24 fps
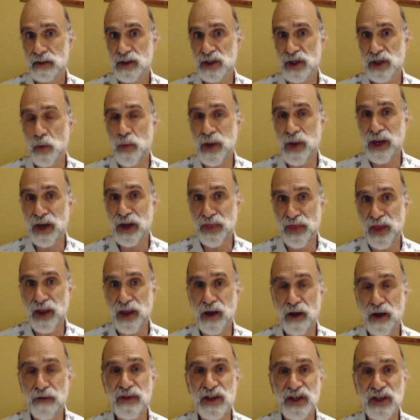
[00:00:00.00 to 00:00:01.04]
So we could
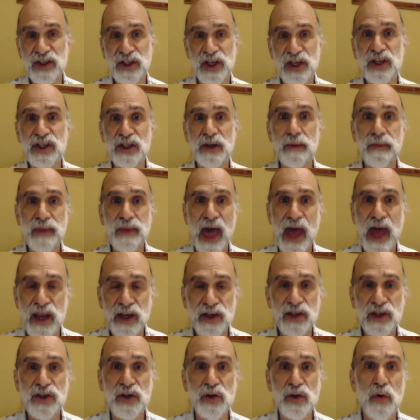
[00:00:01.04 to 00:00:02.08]
think of the system that
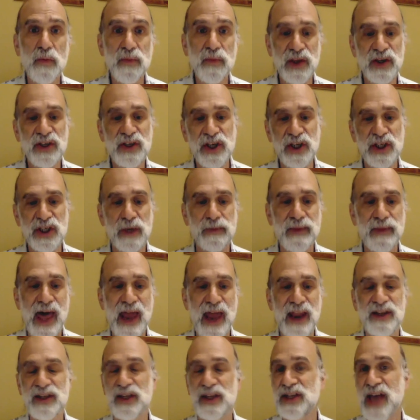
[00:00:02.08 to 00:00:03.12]
is Zoom, the system
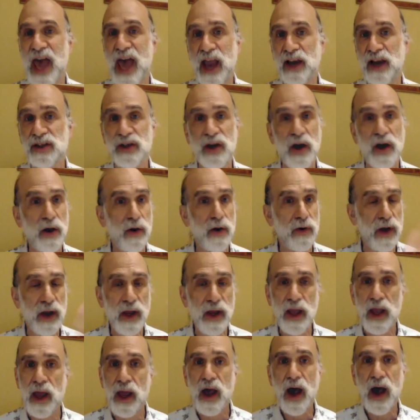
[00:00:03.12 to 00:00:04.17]
that is the tax code.
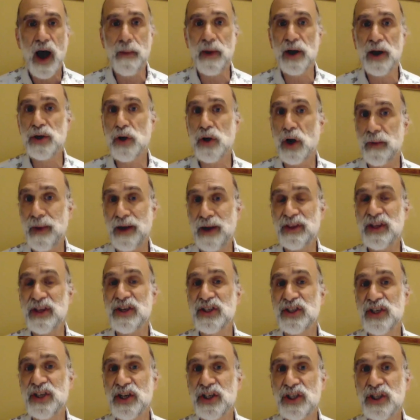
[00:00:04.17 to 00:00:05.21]
I'm going to talk about the
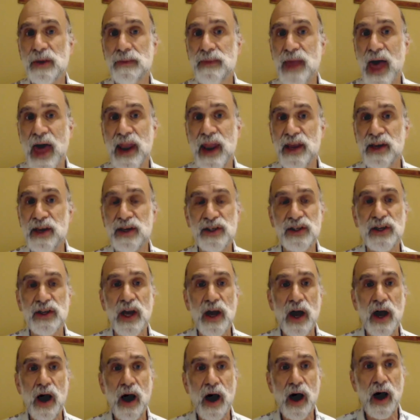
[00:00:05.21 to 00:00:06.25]
system that is
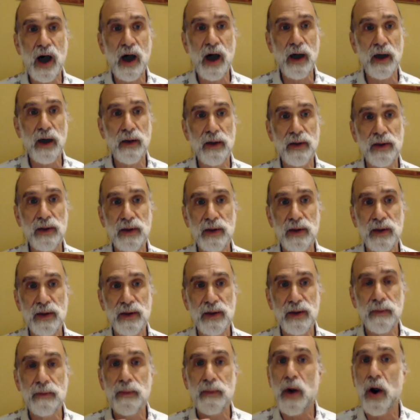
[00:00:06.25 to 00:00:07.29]
uh,
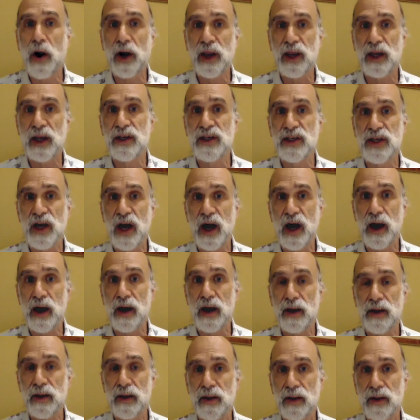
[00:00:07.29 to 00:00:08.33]
the market, uh,
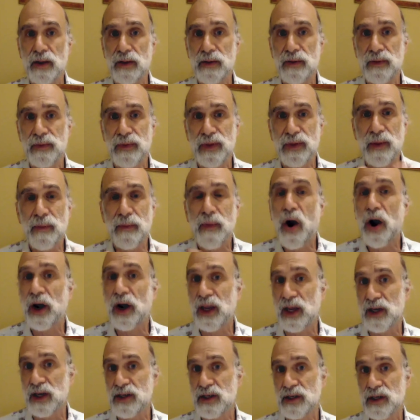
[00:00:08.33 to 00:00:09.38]
the
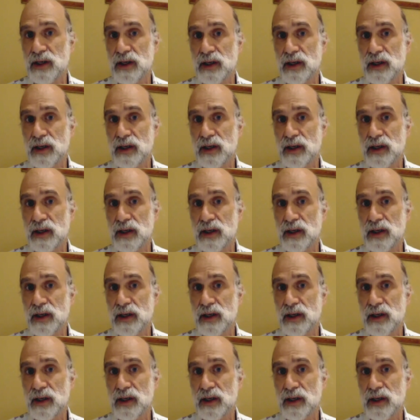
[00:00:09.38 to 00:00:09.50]
market,